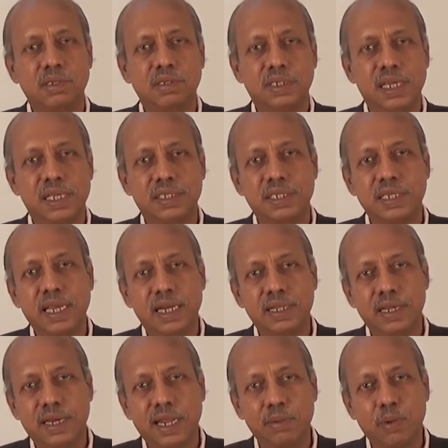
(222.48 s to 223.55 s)
GST at
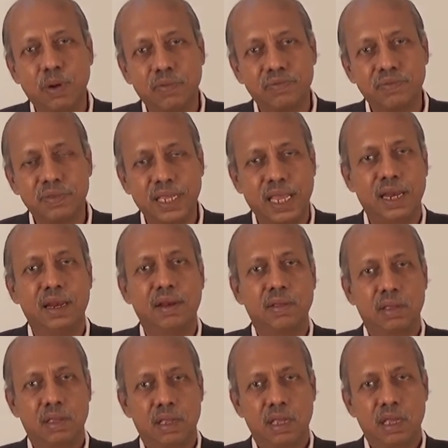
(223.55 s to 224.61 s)
the time of sale.
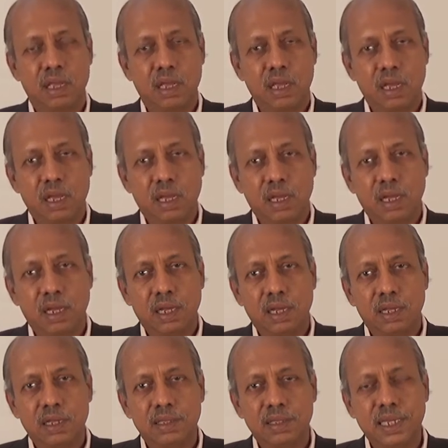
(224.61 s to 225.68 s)

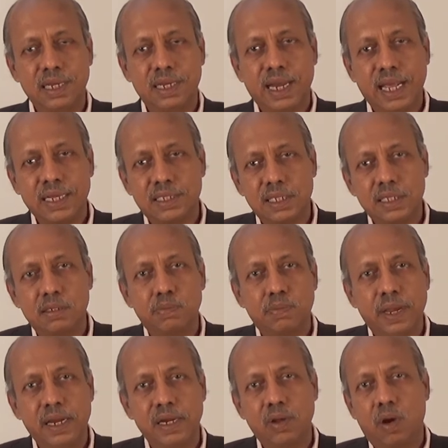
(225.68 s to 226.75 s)
The taxes
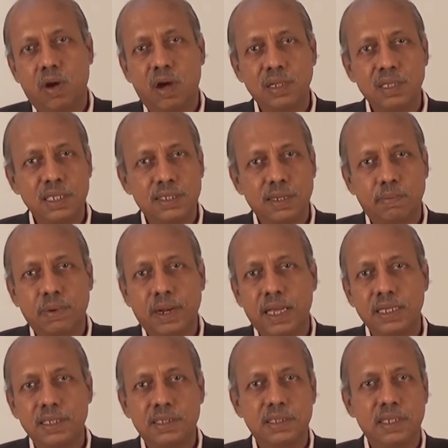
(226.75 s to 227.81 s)
paid on the
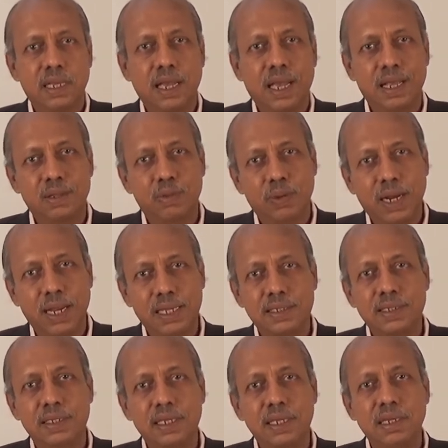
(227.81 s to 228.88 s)
supplies as well
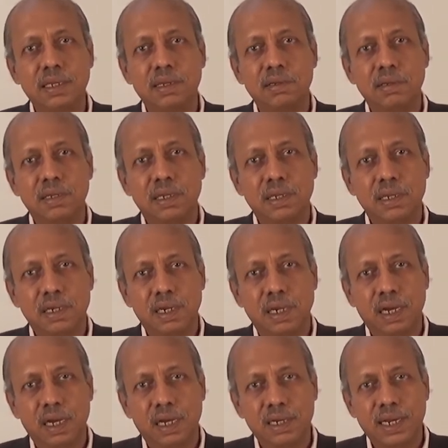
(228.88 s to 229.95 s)
as the
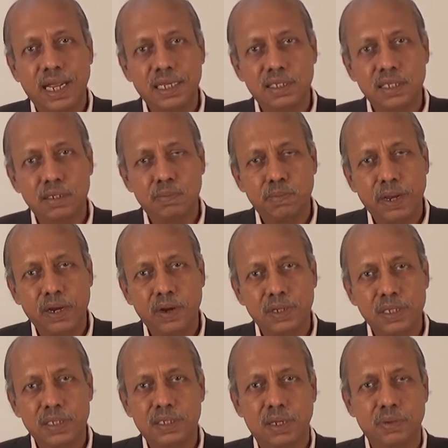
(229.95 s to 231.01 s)
taxes paid on
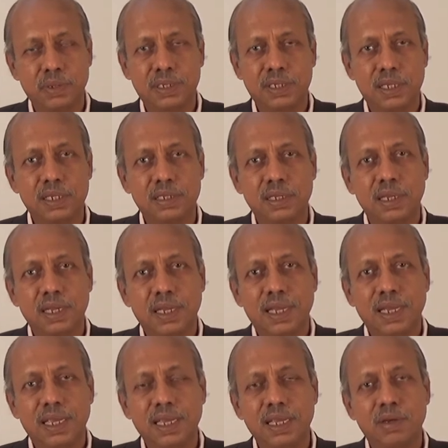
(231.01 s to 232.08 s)
the services,
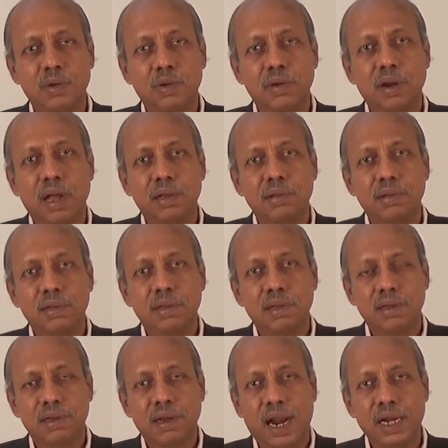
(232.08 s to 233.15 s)
he could
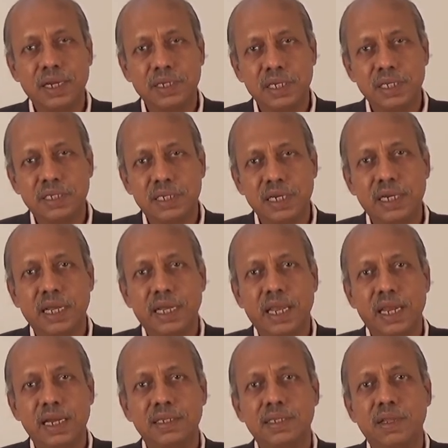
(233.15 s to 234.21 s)
adjust it
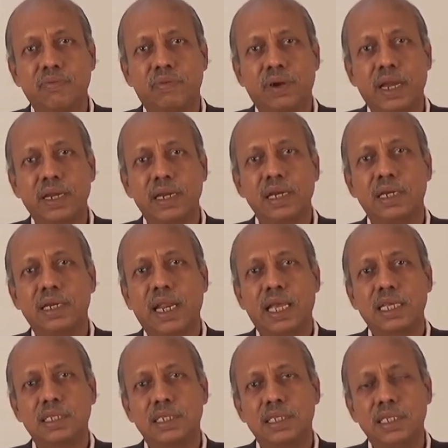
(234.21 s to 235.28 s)
against the final
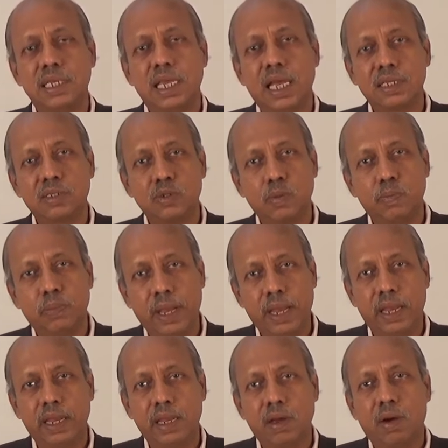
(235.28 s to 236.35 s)
tax he has to
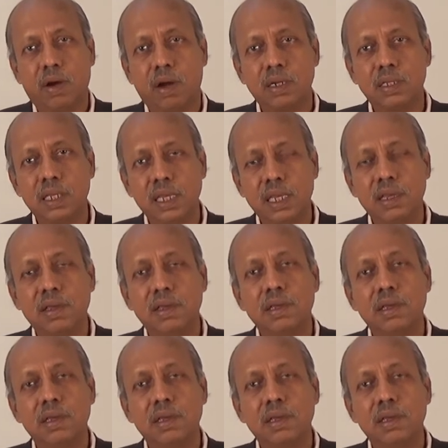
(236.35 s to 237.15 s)
pay on the